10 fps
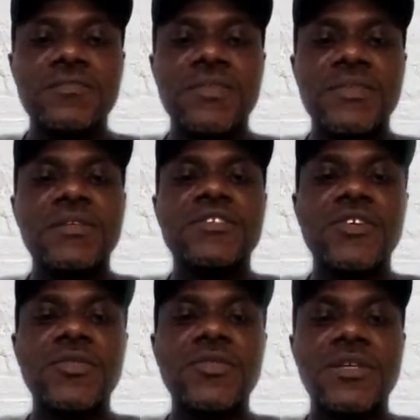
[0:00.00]

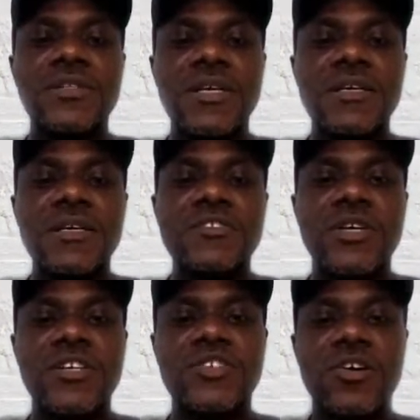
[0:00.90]
the
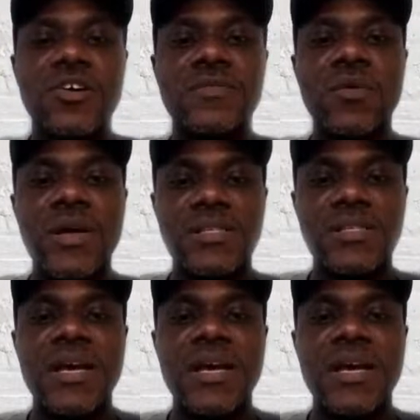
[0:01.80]
education of the West,